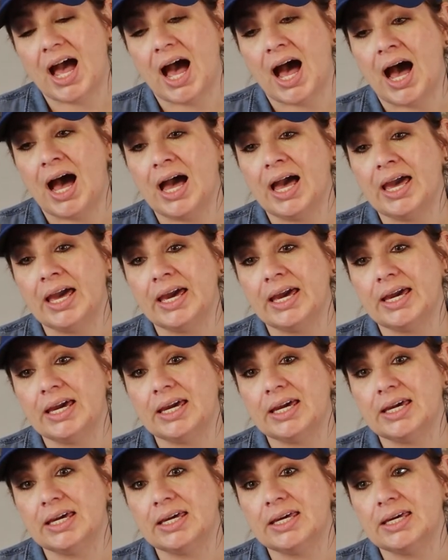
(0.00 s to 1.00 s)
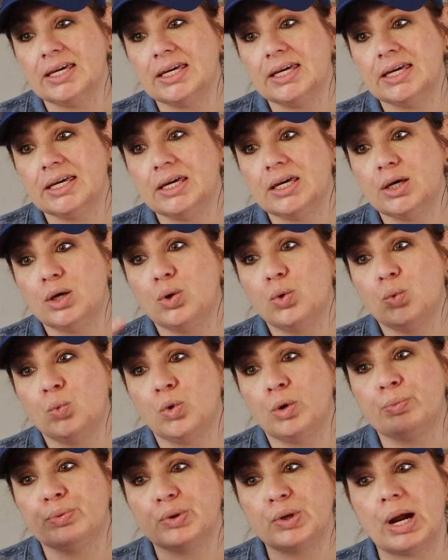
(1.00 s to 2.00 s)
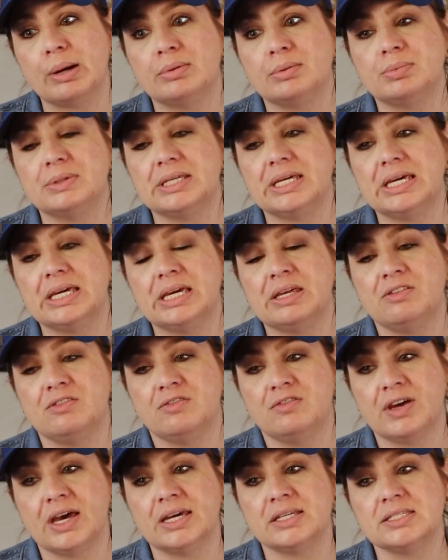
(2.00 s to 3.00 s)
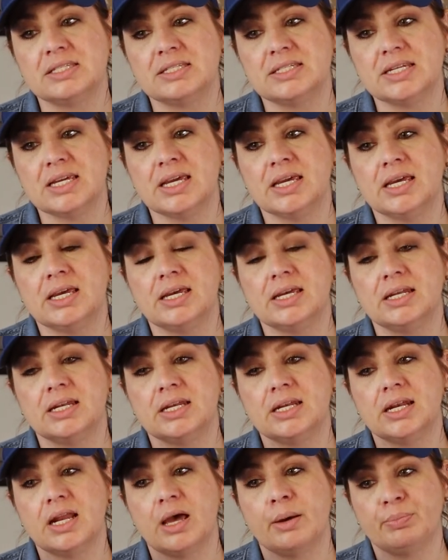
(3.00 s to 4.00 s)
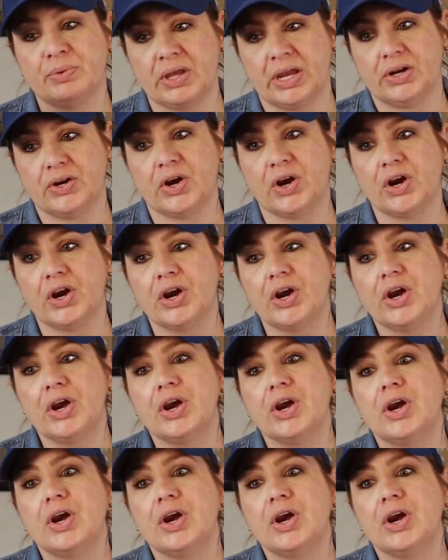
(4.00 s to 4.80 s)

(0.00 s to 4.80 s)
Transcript: I will probably invest in a planner